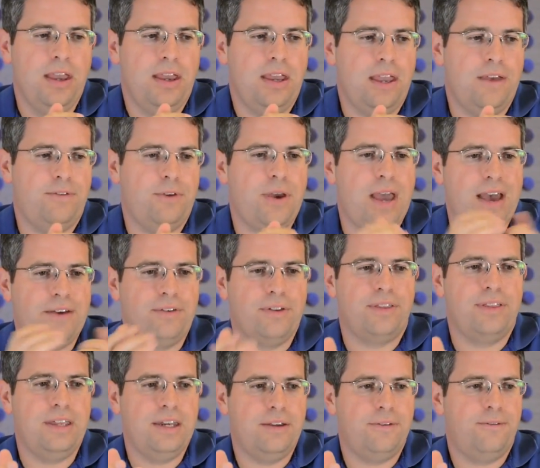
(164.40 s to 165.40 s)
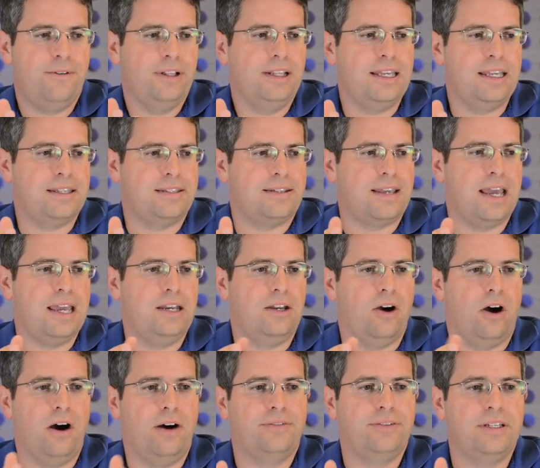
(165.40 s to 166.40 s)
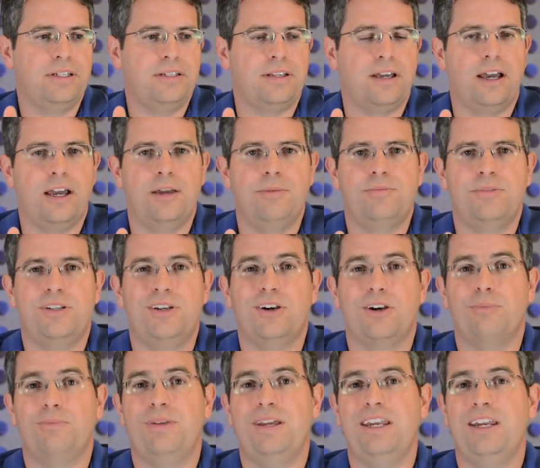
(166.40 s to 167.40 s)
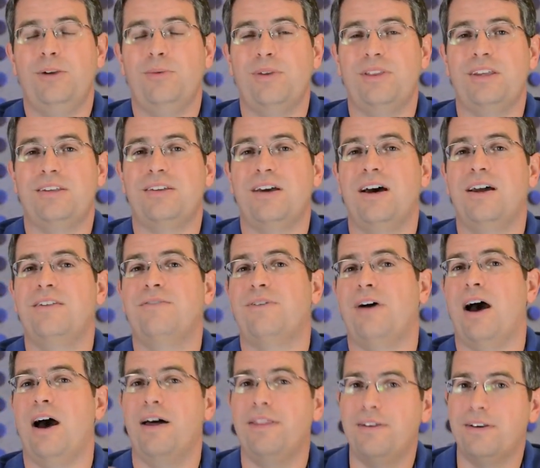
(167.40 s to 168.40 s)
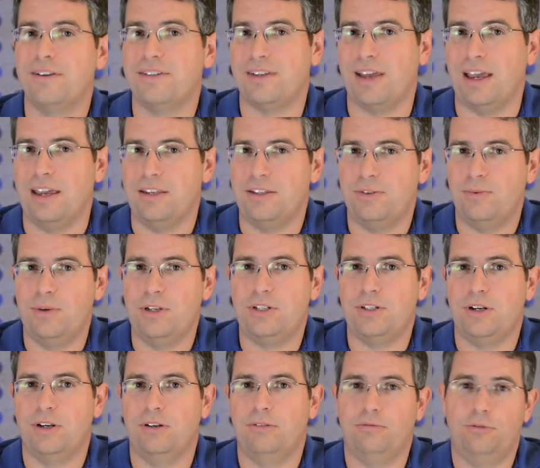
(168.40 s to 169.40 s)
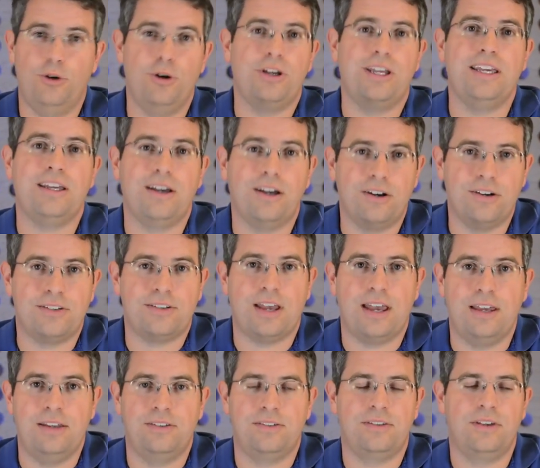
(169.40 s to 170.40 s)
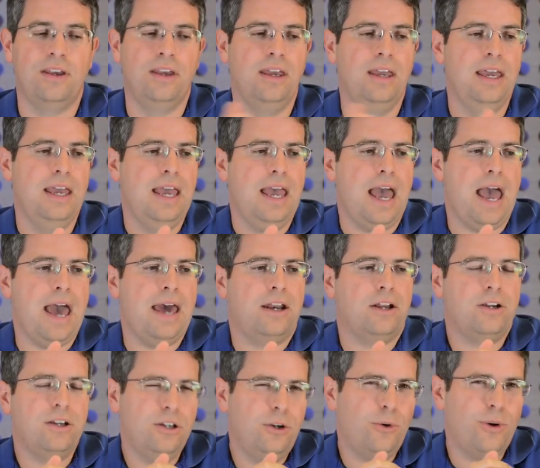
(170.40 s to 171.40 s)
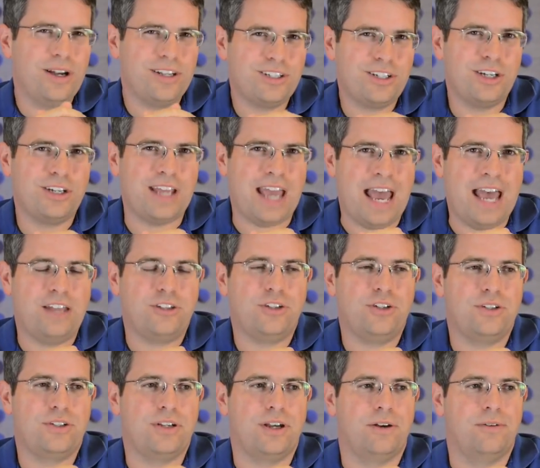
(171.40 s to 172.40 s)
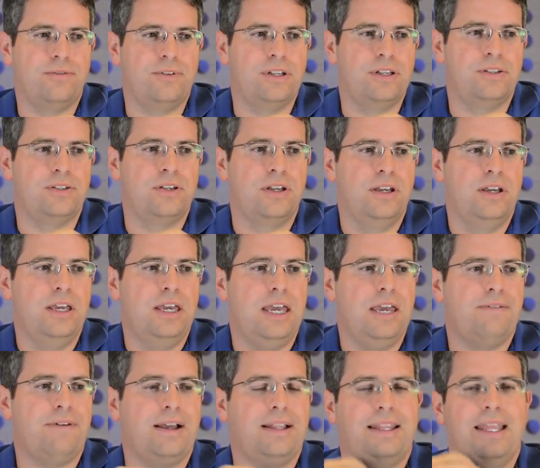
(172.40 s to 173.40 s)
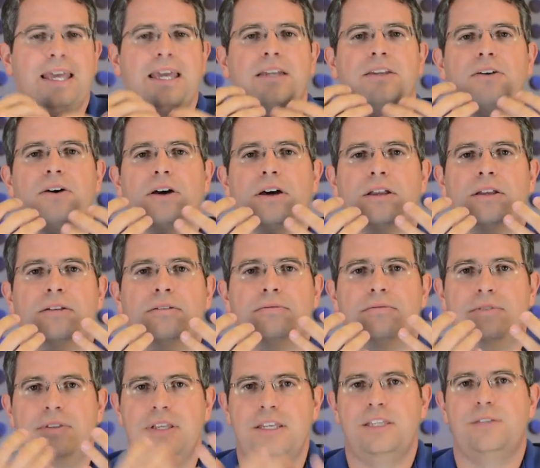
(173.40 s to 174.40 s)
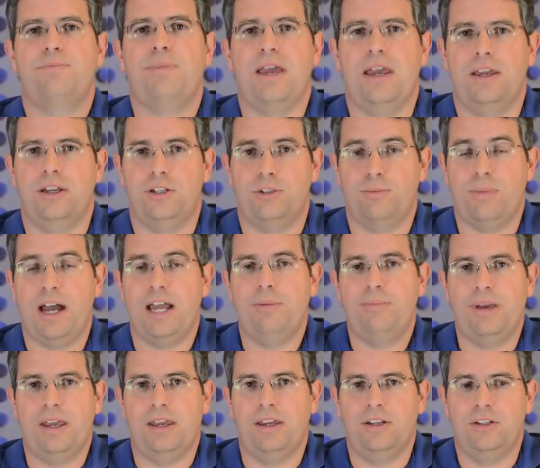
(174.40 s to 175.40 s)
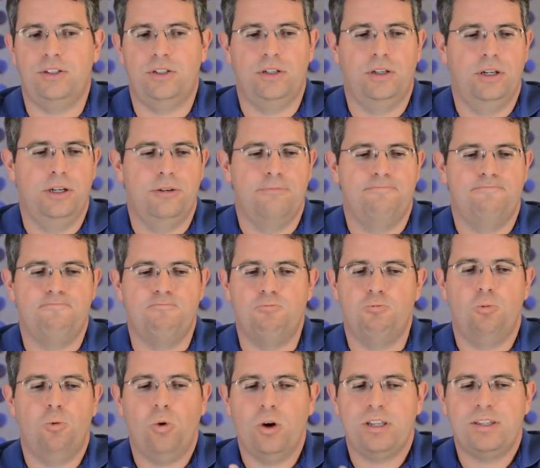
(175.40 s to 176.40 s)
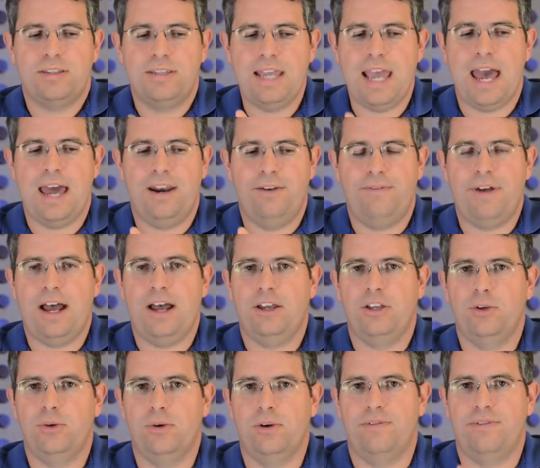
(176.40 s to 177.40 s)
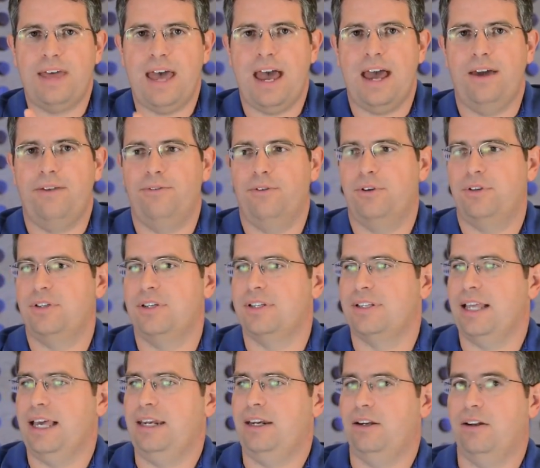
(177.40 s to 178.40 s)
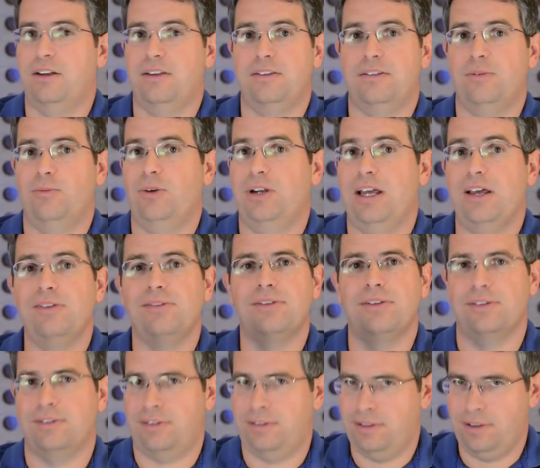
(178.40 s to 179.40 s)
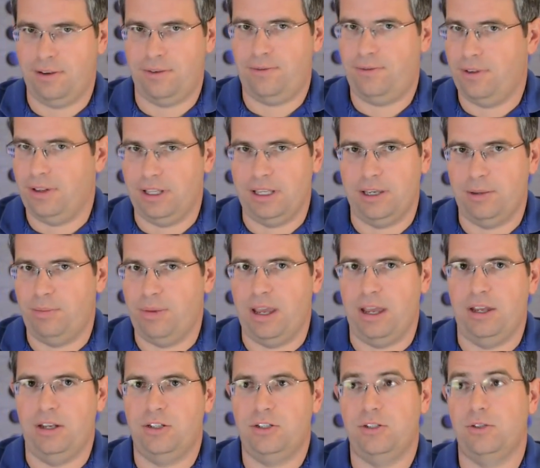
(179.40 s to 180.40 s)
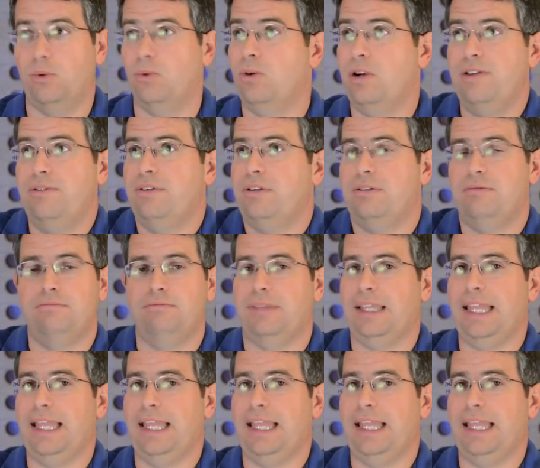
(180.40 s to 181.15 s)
if you have a thin affiliate site, oftentimes you're competing with a ton of other sites, which are cookie cutter sites. And a good question to ask yourself is, if I land on this page, my page, what's the added value of that versus landing on someone else's affiliate page? Or even